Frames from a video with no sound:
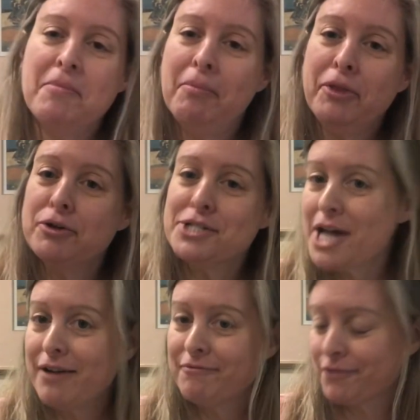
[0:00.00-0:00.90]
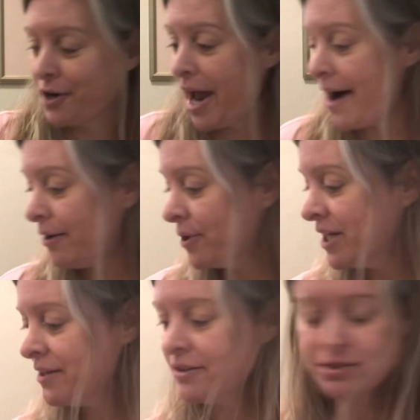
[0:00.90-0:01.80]
they're done for now.
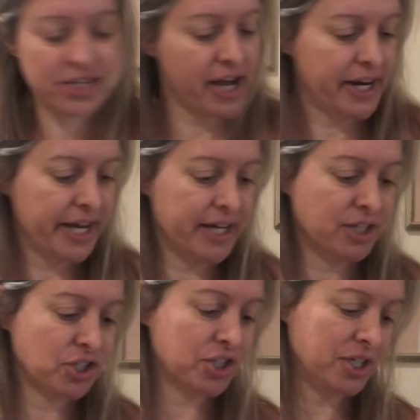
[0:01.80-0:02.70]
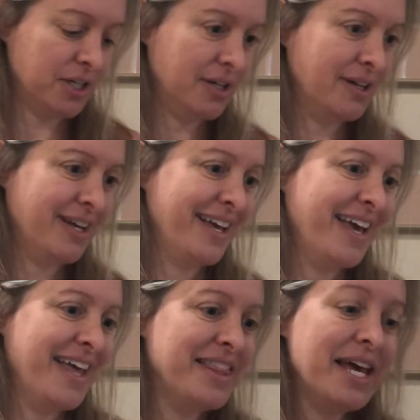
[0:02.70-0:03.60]
They're done-ish.
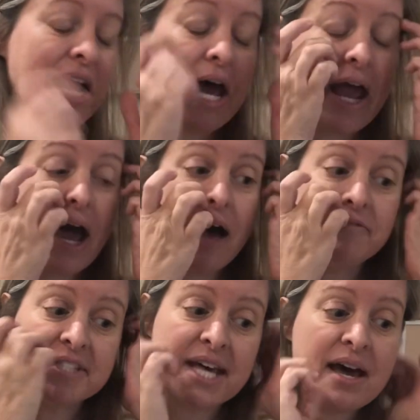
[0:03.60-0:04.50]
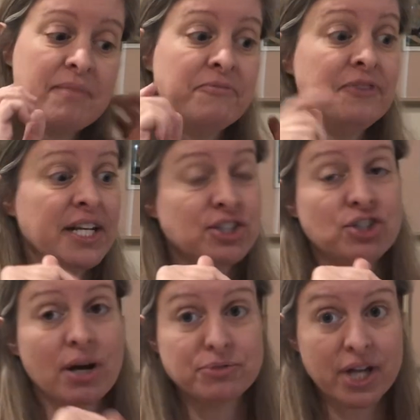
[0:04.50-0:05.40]
Then I have some finished
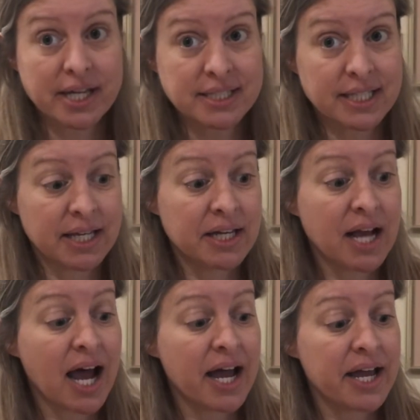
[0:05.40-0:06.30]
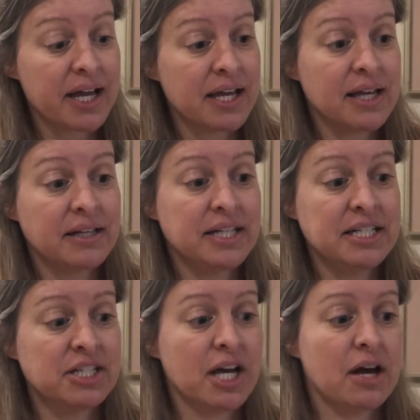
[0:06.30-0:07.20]
objects that I
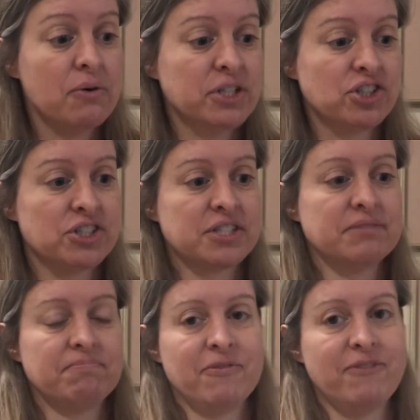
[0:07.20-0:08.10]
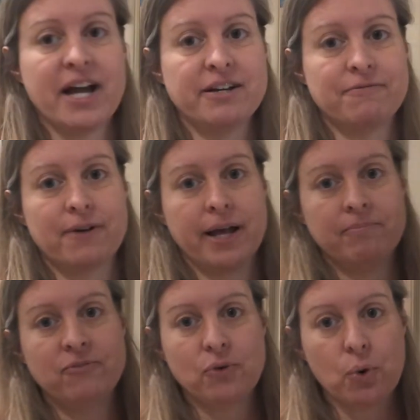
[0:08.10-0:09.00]
need to go and just find a
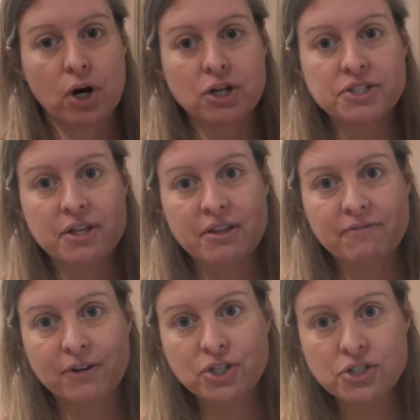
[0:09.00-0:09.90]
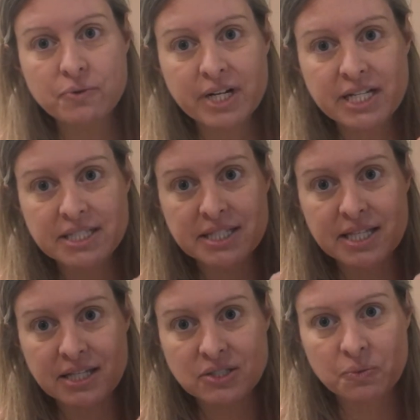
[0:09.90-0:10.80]
frame for. So the first one is
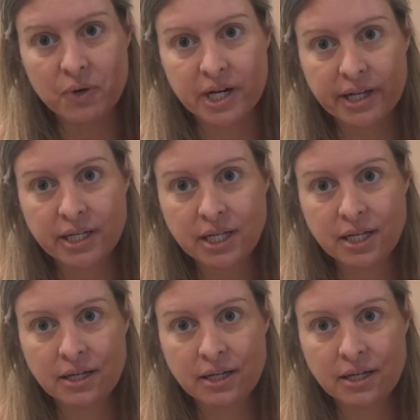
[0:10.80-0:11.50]
this one,